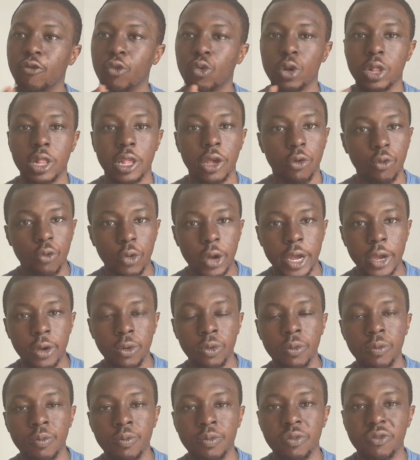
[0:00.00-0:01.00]
for a little
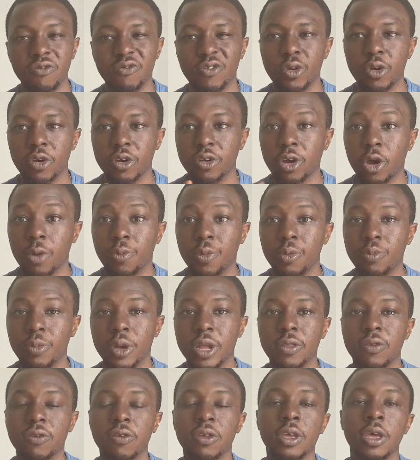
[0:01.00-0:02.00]
while, for a couple
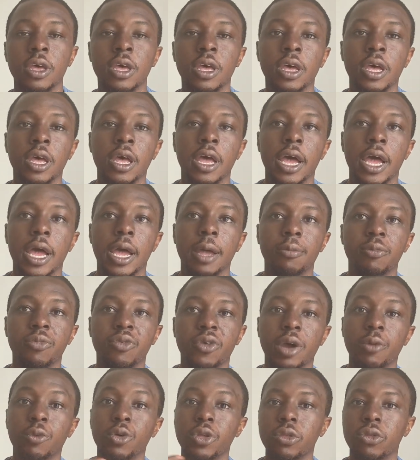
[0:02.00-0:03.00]
months.
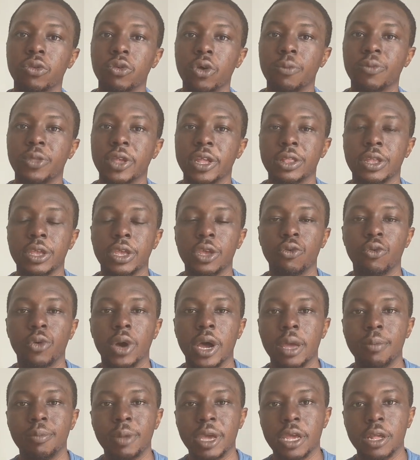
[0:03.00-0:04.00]
So I wanted to update the
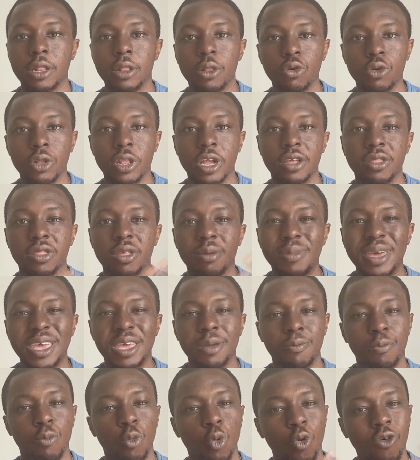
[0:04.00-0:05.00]
UI, make it look nicer,
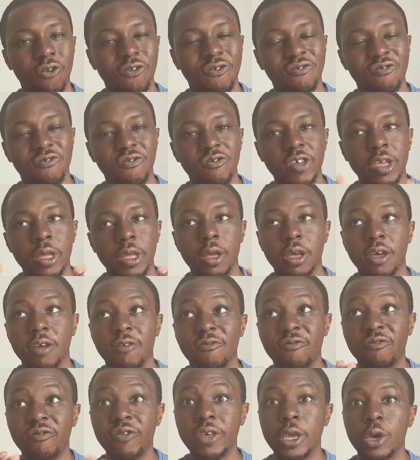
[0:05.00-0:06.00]
make it more
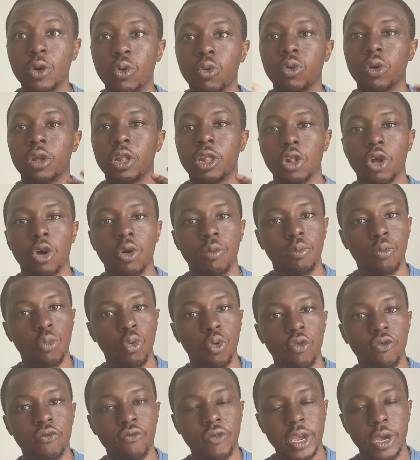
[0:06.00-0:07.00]
feel a lot
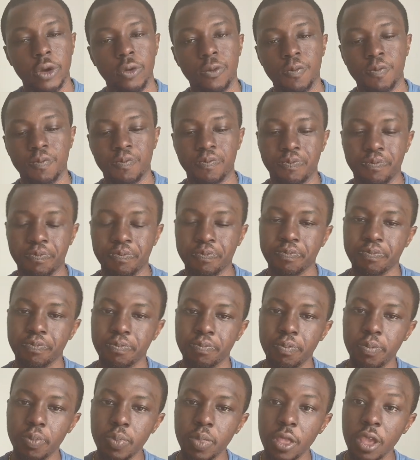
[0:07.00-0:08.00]
more real.
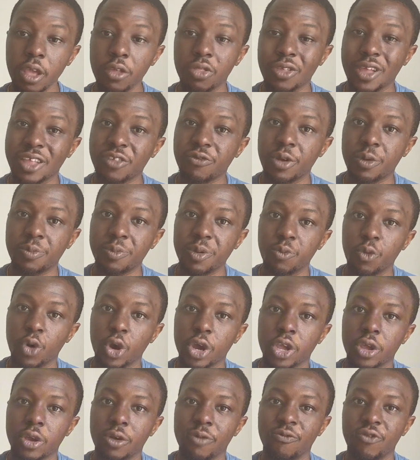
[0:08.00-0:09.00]
That's what I've been
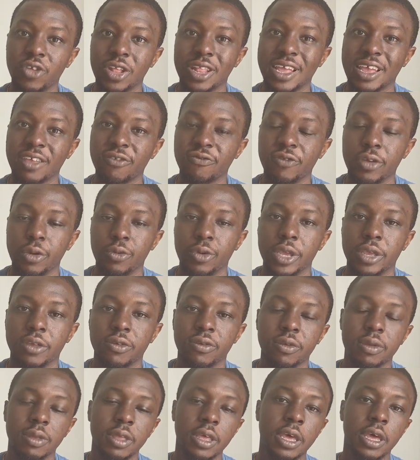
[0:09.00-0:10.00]
working on for the last few
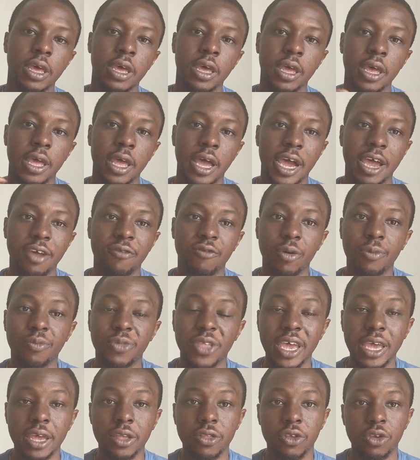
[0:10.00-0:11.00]
weeks. I've
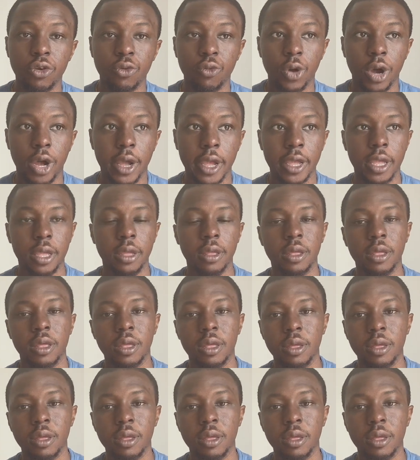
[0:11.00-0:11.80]
updated the UI,